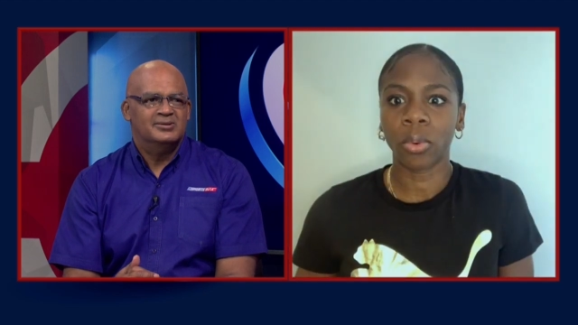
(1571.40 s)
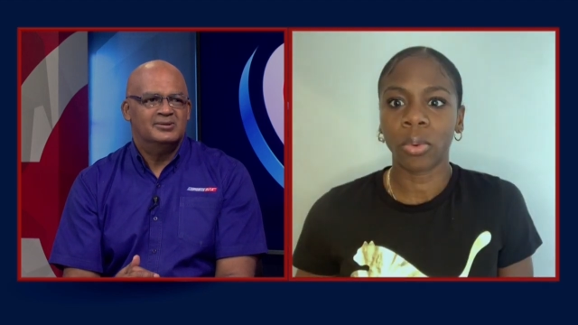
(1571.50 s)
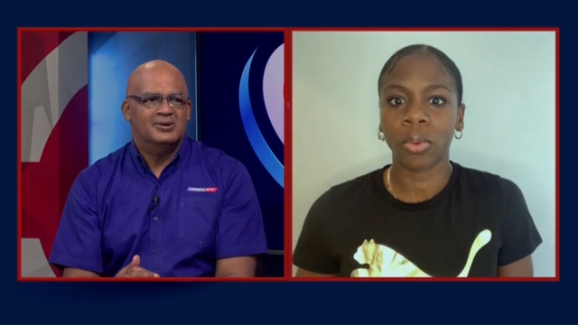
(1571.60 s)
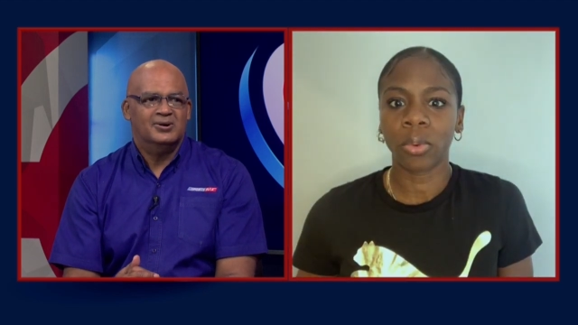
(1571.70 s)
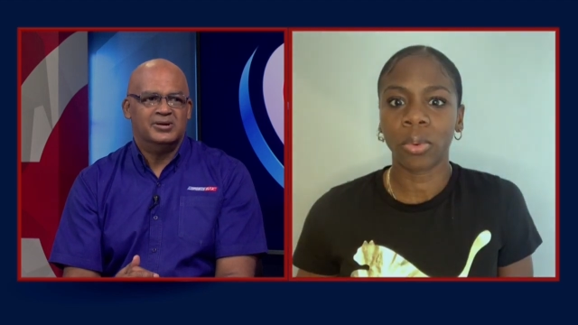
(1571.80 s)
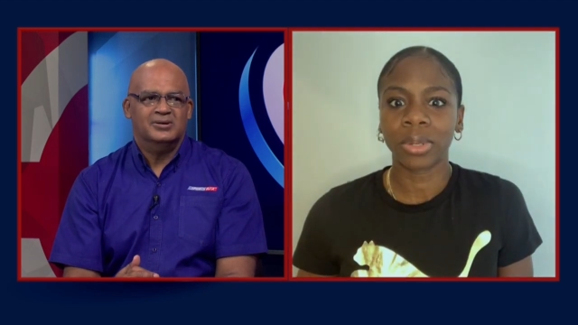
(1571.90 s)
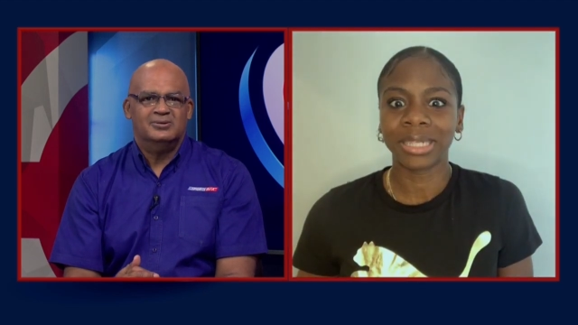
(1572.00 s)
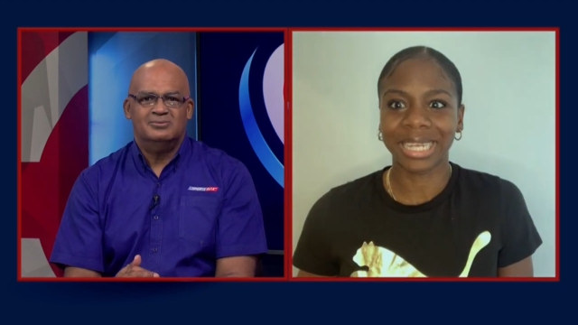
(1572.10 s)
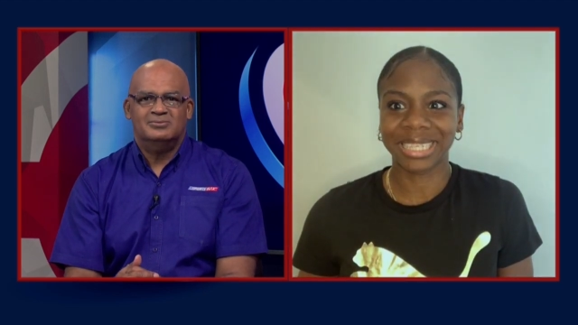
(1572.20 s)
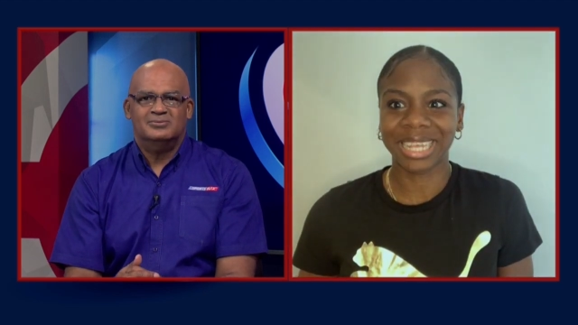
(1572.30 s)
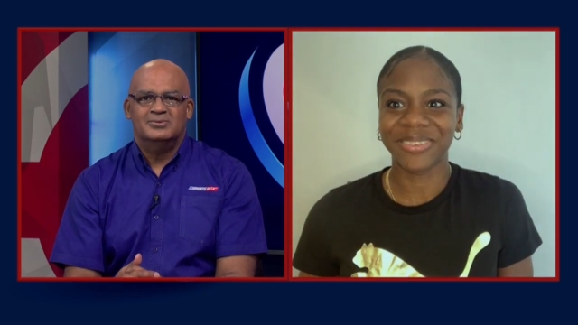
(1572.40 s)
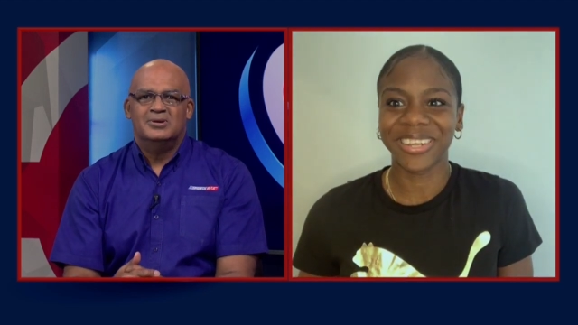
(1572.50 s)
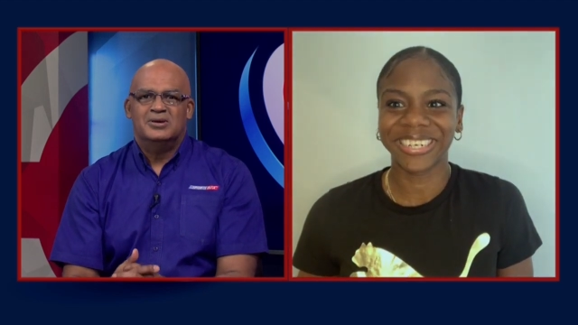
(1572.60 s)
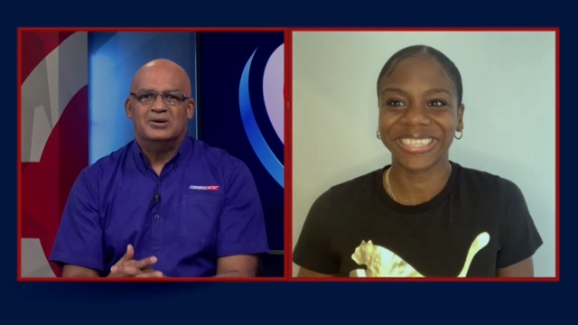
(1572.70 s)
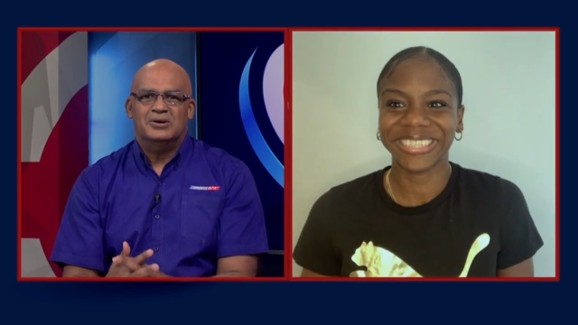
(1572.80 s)
Speaker 1: Okay. Yes,
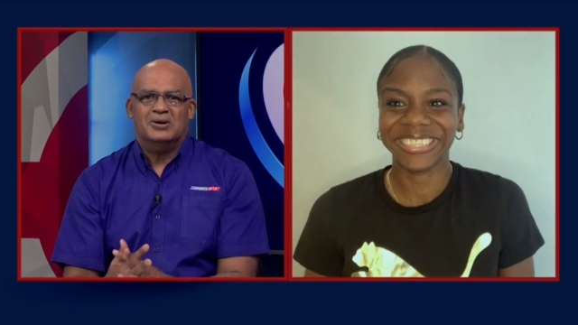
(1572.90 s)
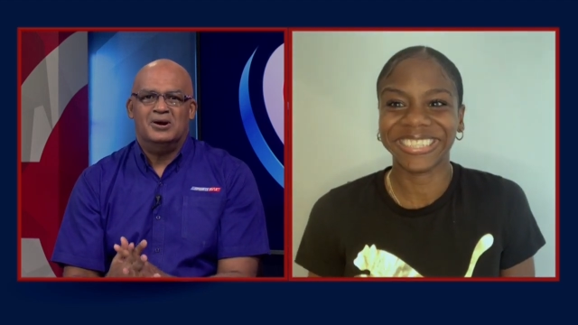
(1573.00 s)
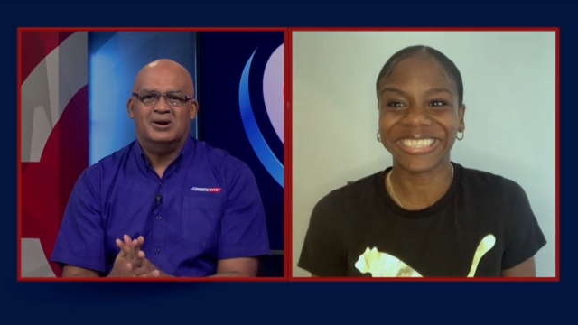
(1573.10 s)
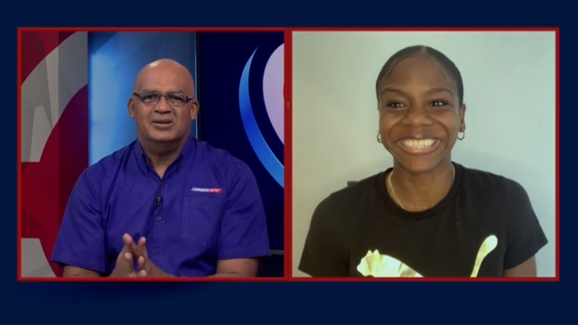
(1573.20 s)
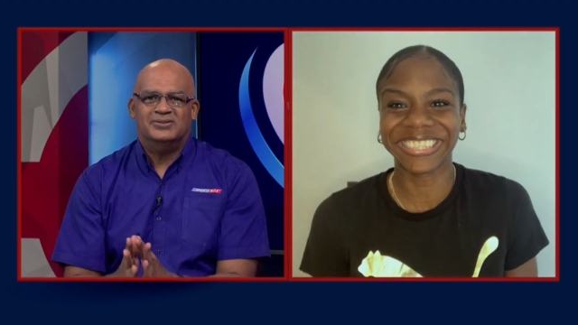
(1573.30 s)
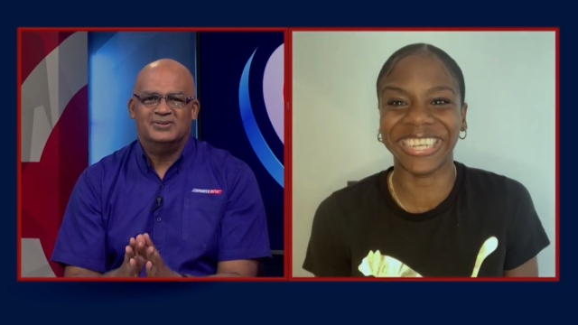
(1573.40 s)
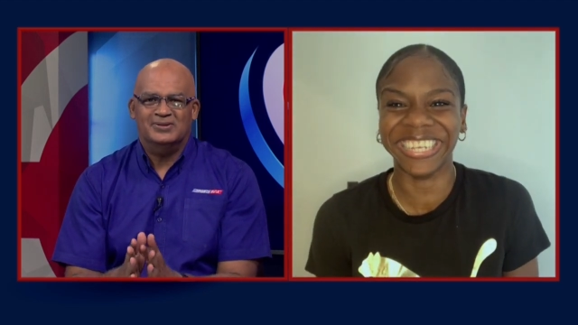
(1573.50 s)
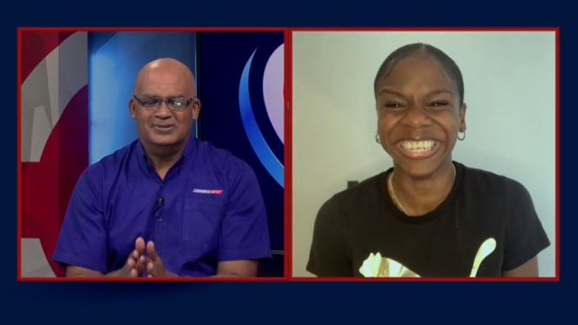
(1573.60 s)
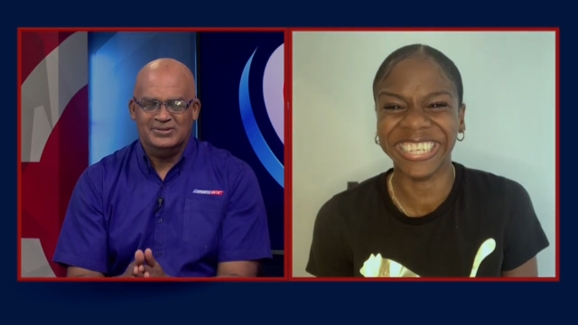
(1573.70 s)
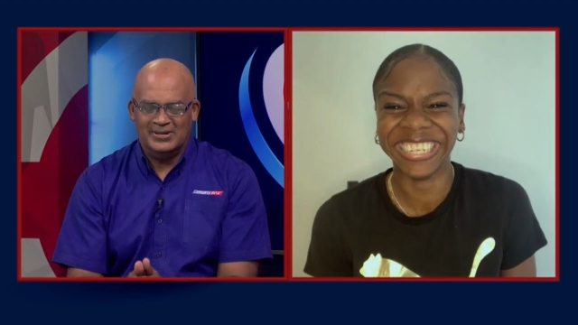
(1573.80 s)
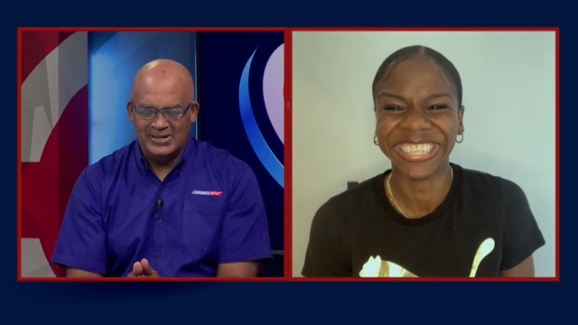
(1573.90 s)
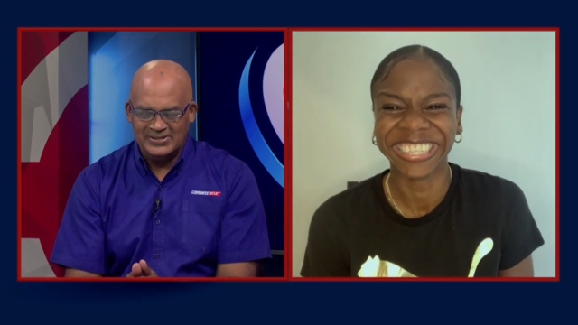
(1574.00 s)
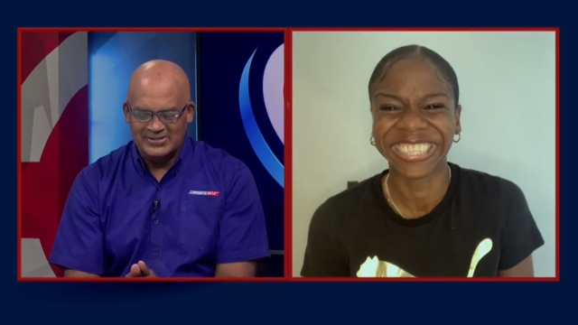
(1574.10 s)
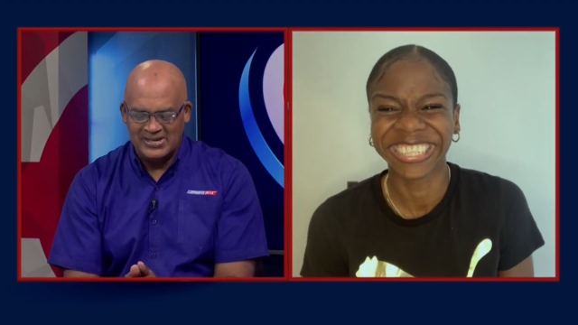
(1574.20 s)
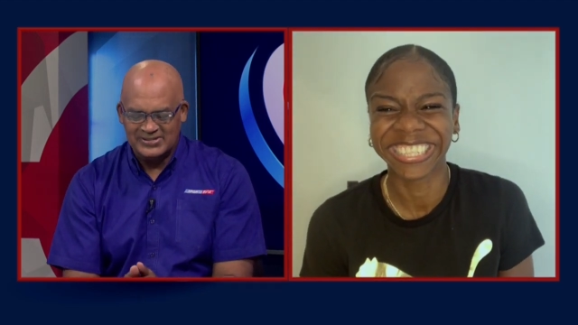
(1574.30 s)
sir. All right. So, so, let's
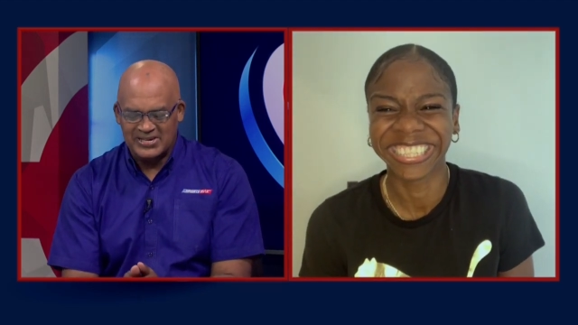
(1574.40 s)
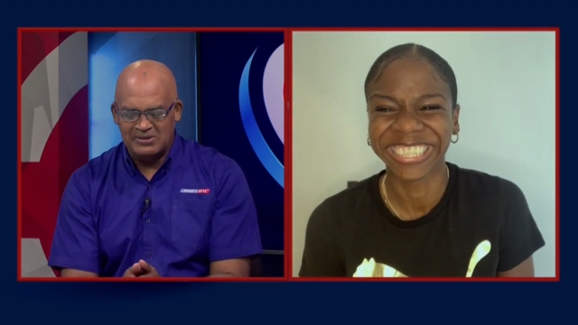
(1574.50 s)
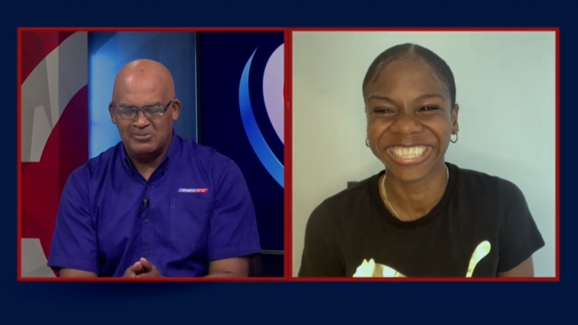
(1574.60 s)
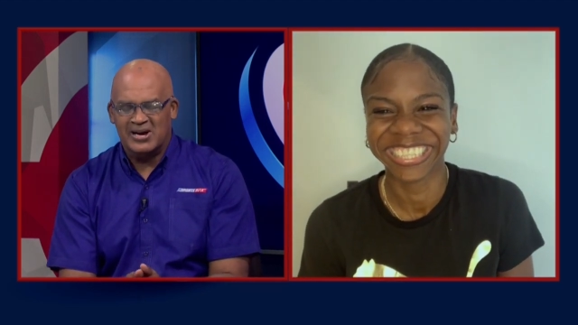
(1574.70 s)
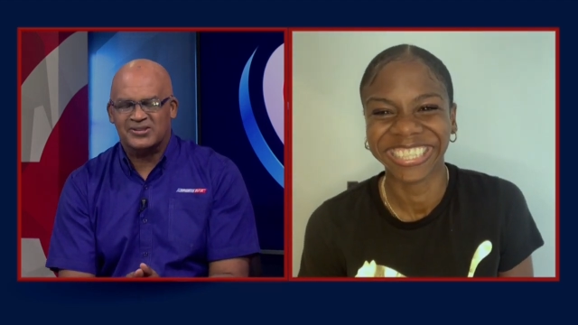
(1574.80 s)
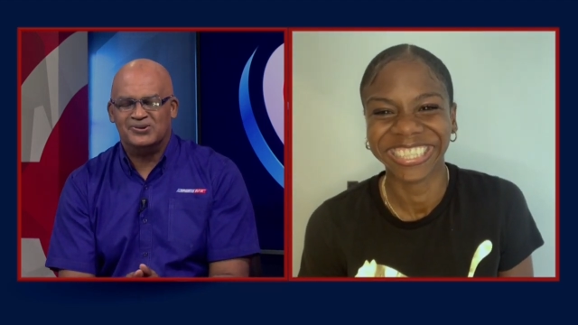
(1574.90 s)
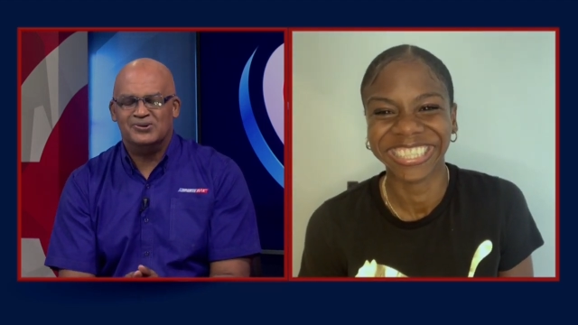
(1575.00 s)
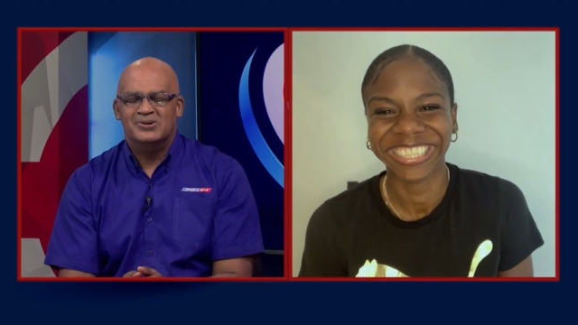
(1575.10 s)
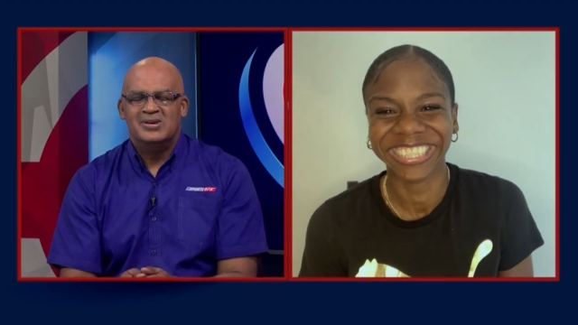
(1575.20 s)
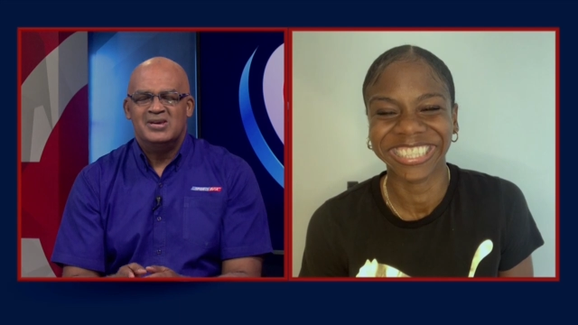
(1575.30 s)
let's get back to.